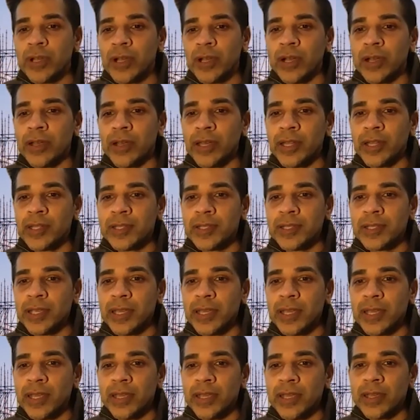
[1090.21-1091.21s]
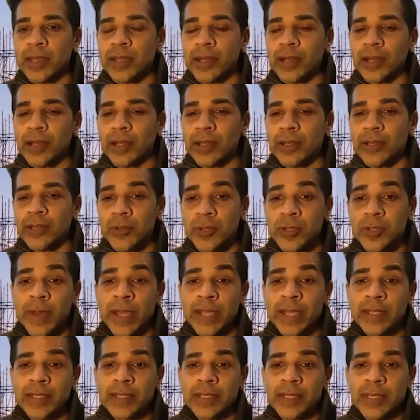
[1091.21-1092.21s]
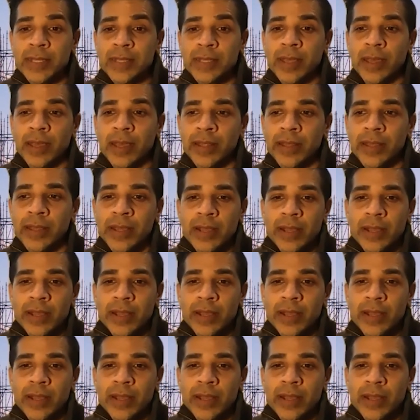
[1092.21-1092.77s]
It's a news magazine that